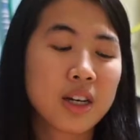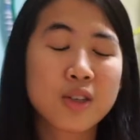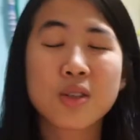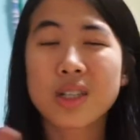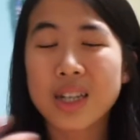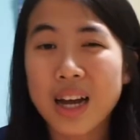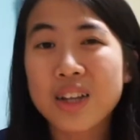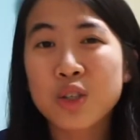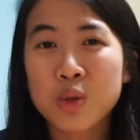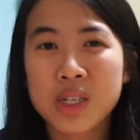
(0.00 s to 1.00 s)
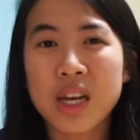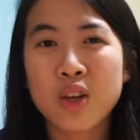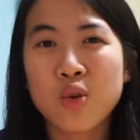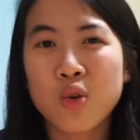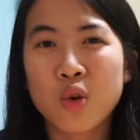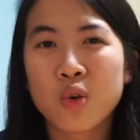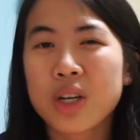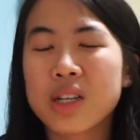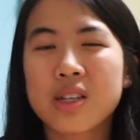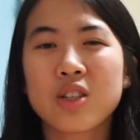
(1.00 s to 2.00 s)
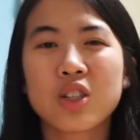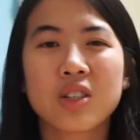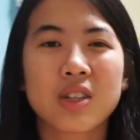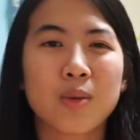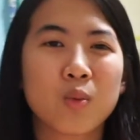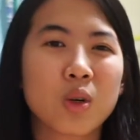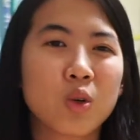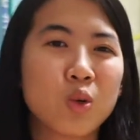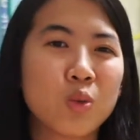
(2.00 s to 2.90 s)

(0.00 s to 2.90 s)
So the Nigel Zhen you know isn't just someone who